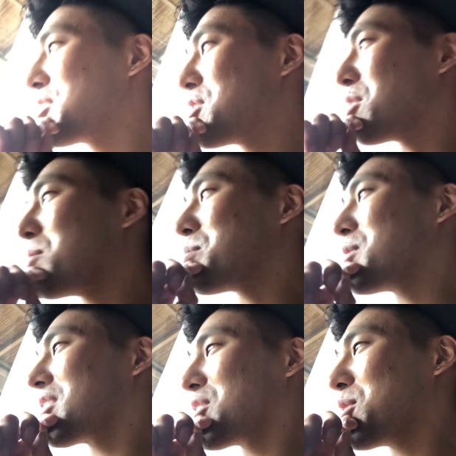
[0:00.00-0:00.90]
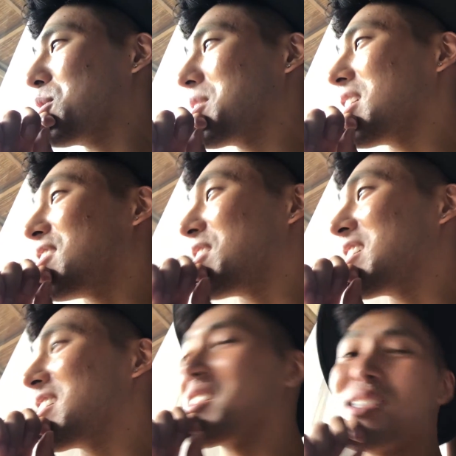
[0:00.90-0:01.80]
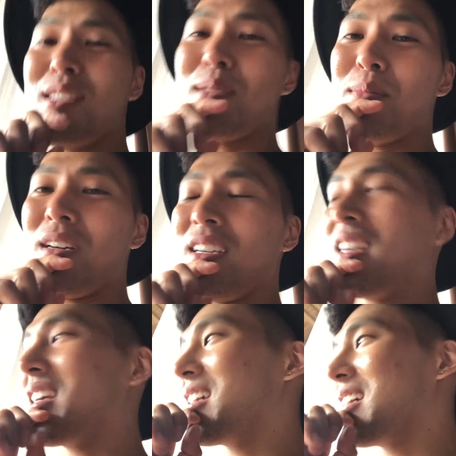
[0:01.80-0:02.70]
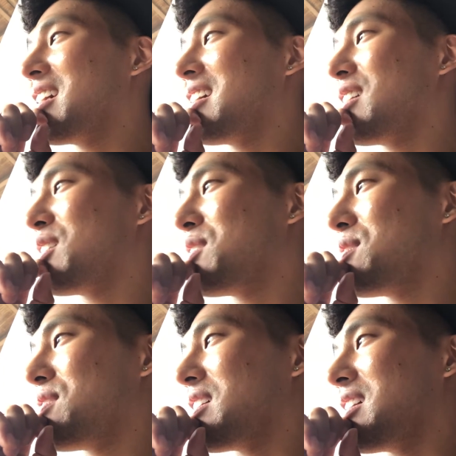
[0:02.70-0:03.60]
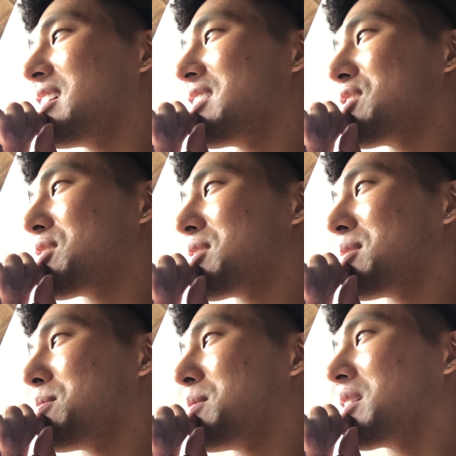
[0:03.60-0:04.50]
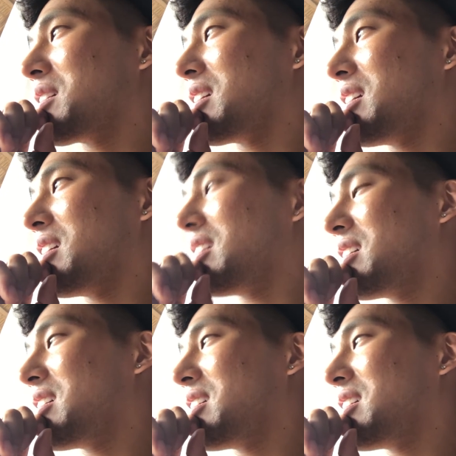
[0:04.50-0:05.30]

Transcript: don't book your hotel right next to the monkey village. Monkey